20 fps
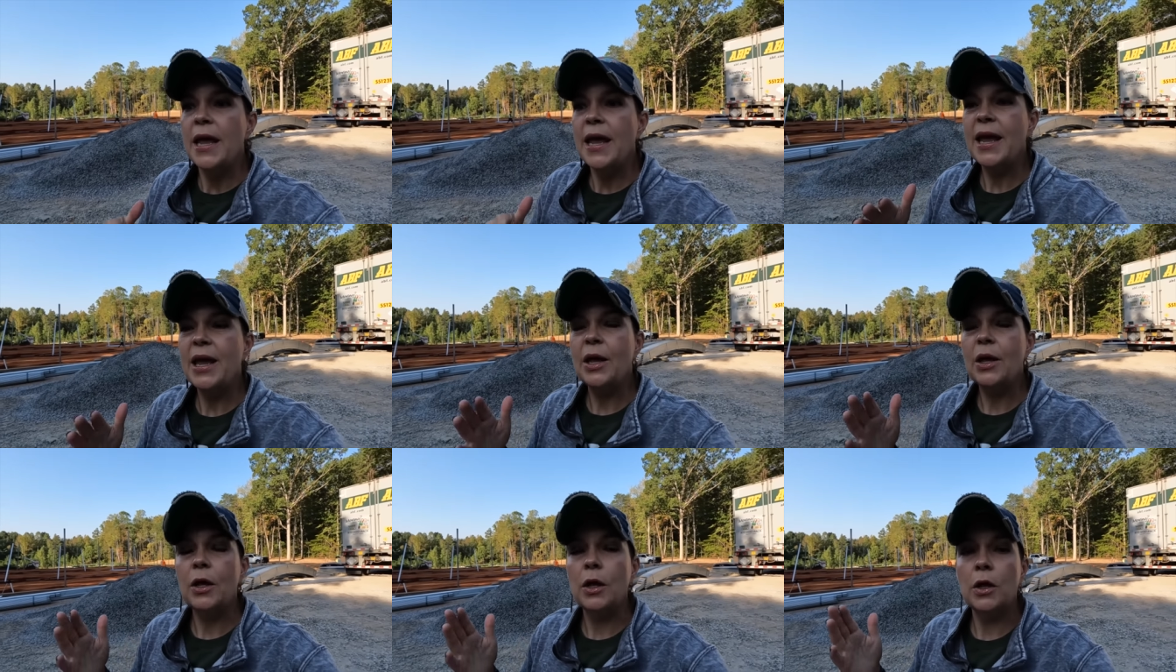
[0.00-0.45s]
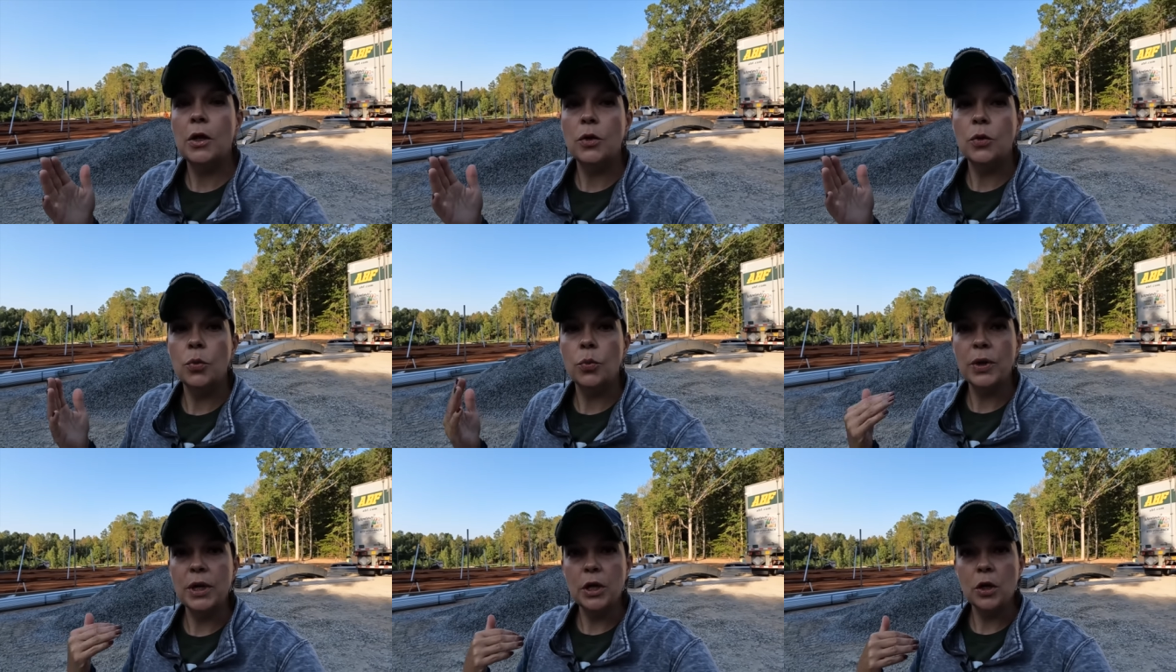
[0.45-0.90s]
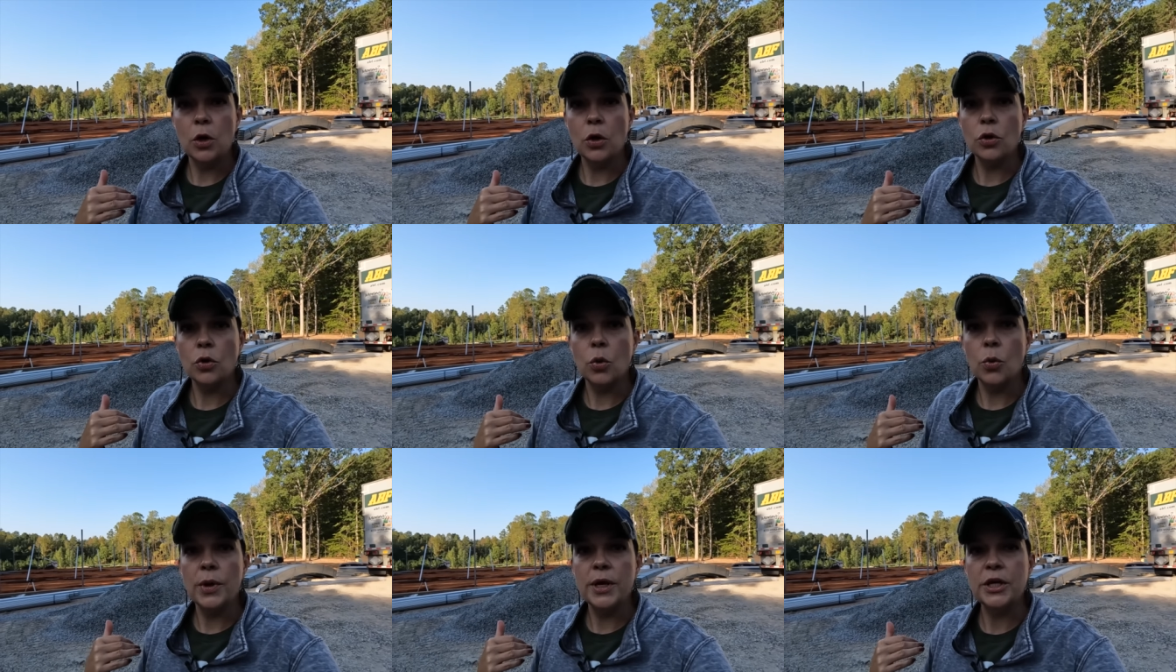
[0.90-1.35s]
and we
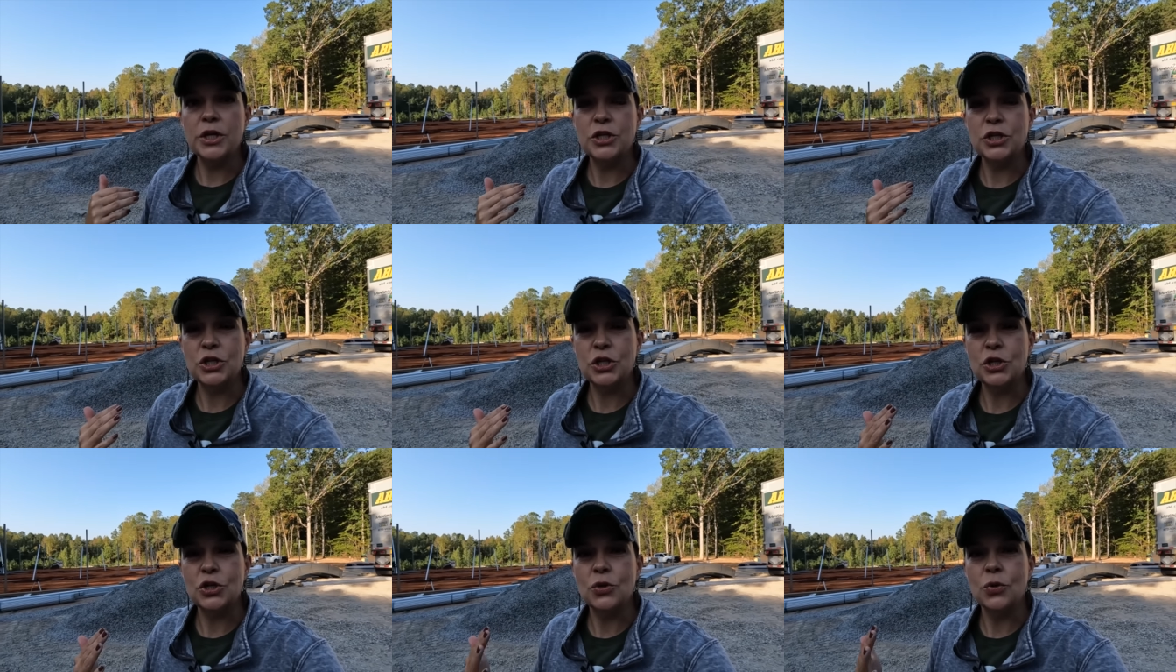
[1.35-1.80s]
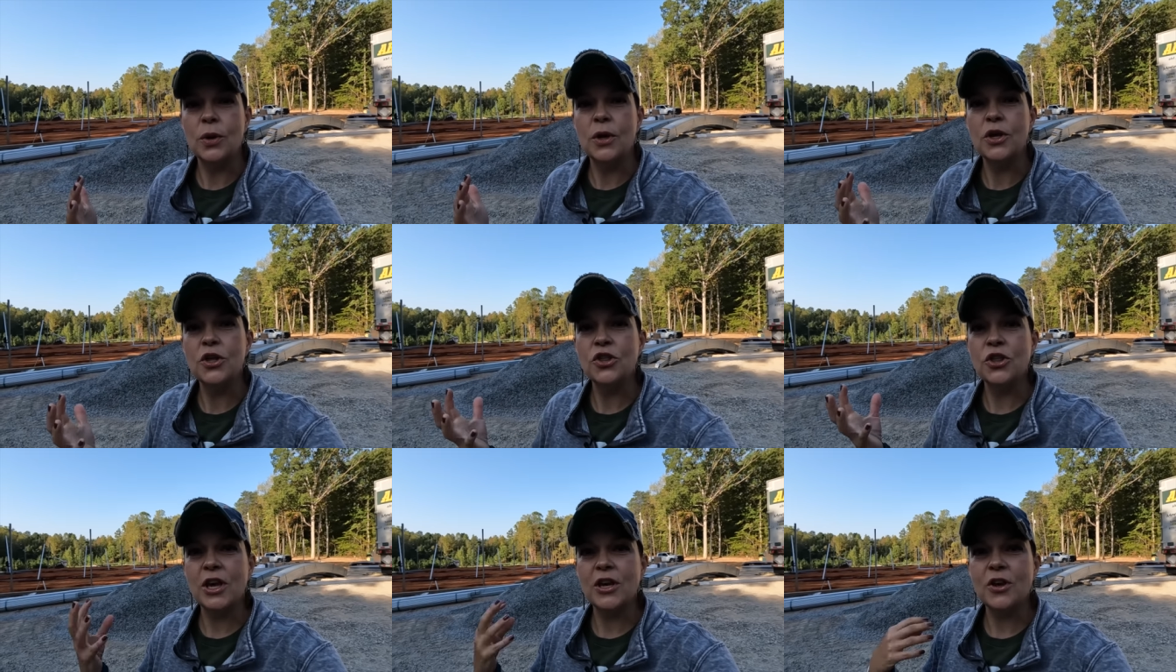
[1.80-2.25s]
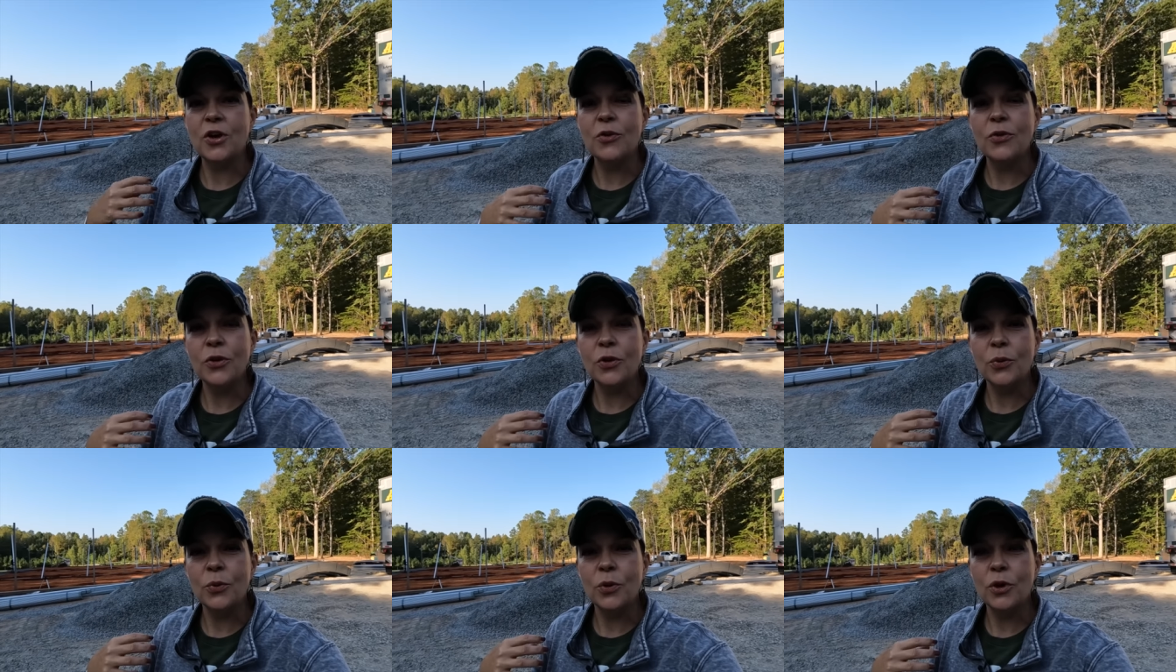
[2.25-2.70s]
are going to check
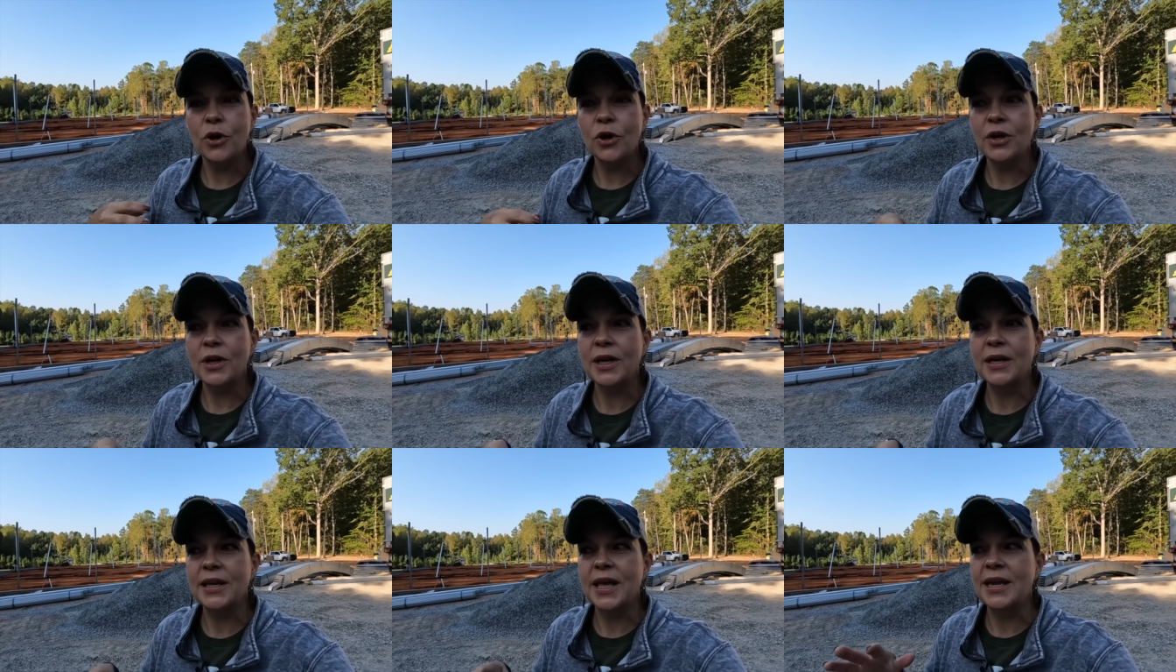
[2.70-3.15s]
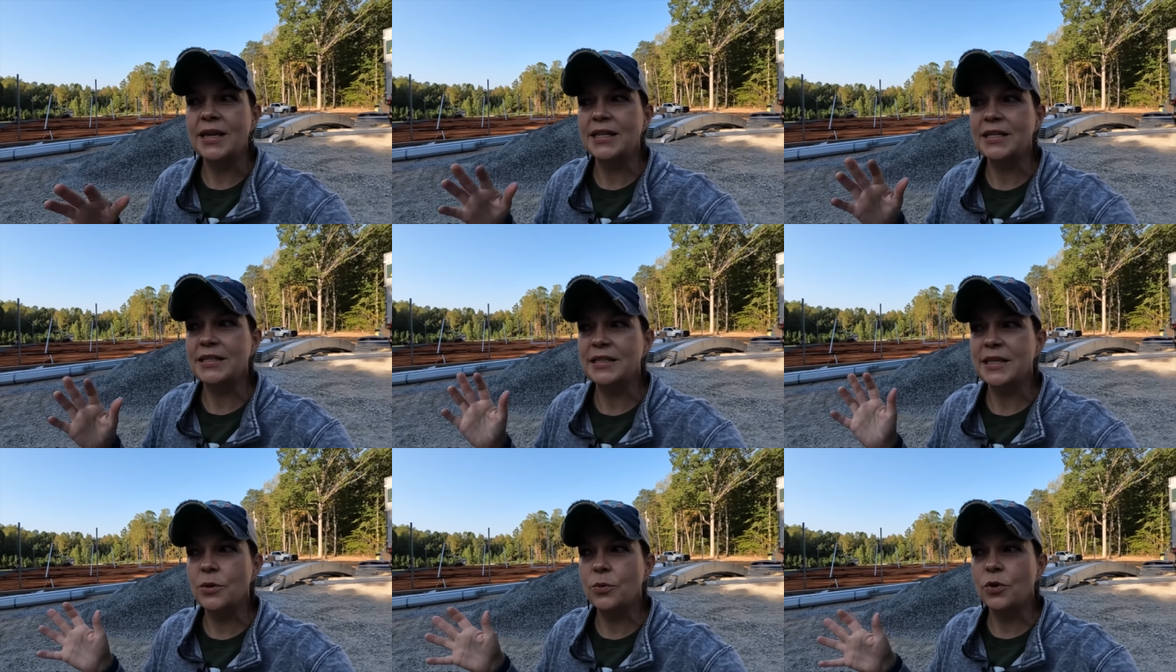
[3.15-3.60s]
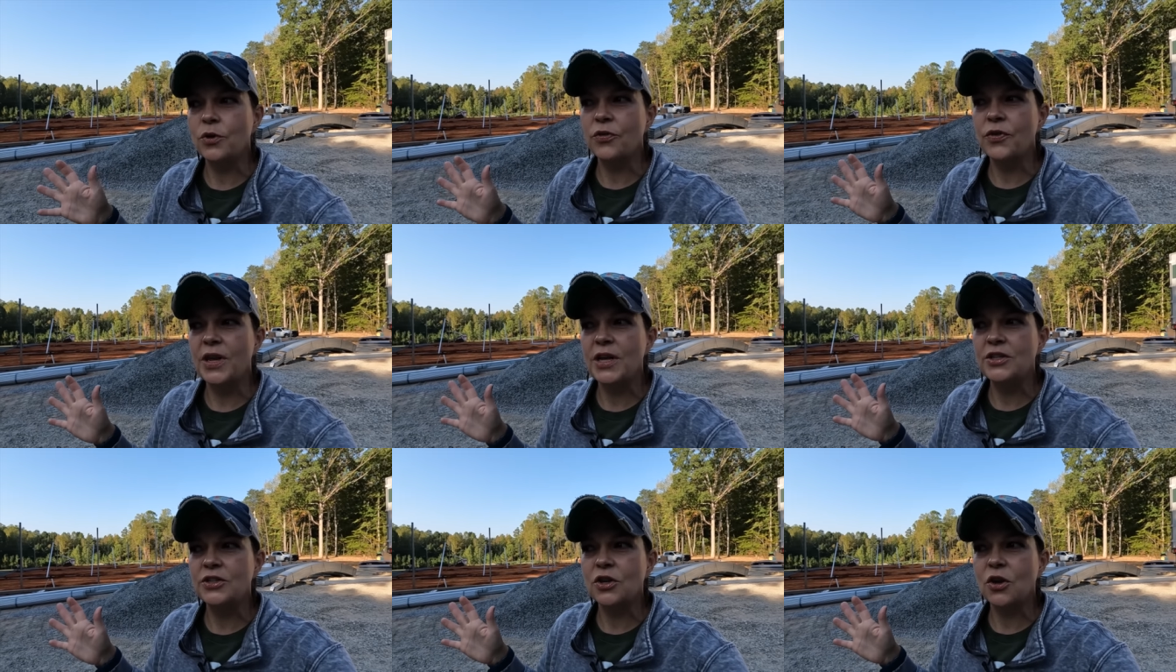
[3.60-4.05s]
on their work, kind of see where
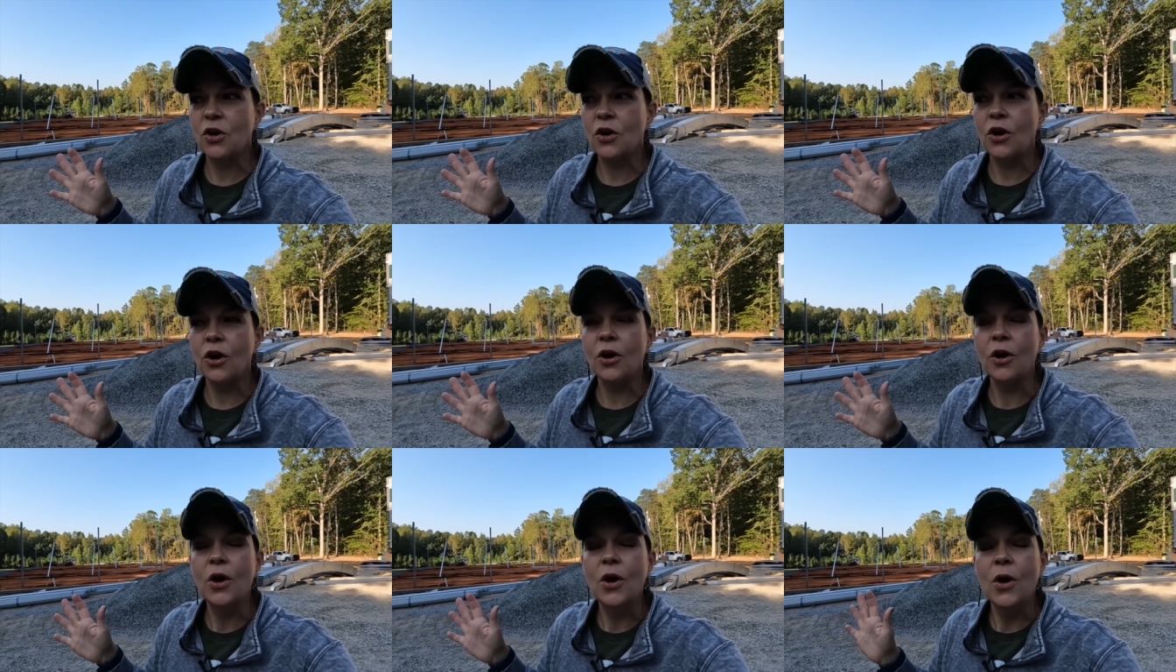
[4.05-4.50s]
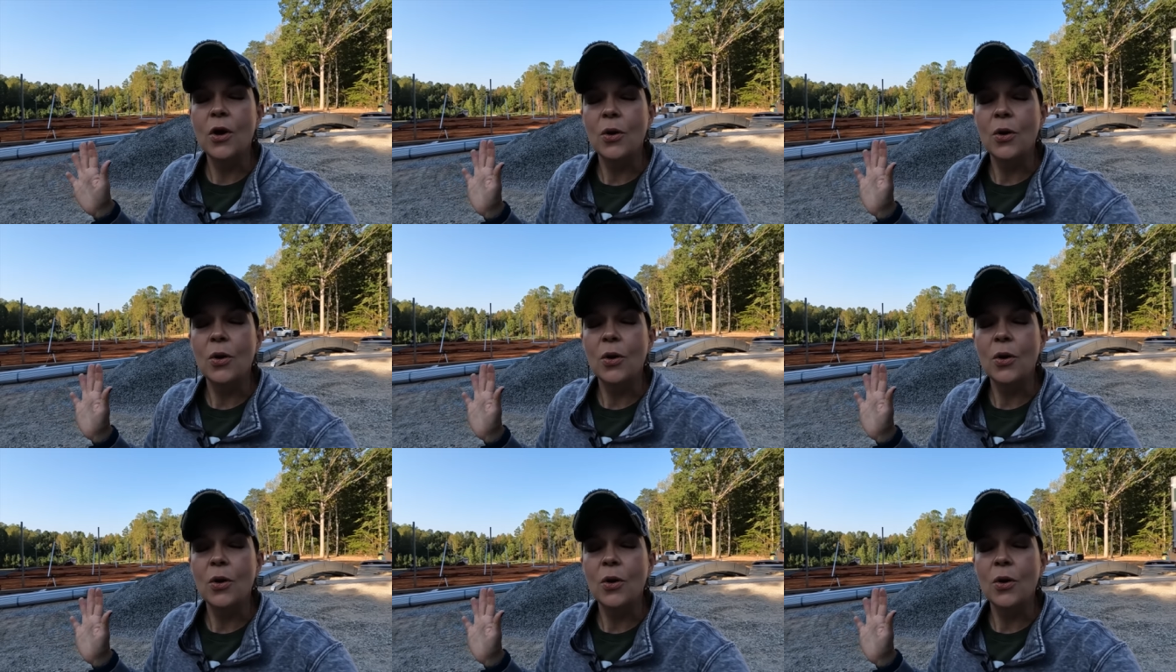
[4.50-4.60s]
things are,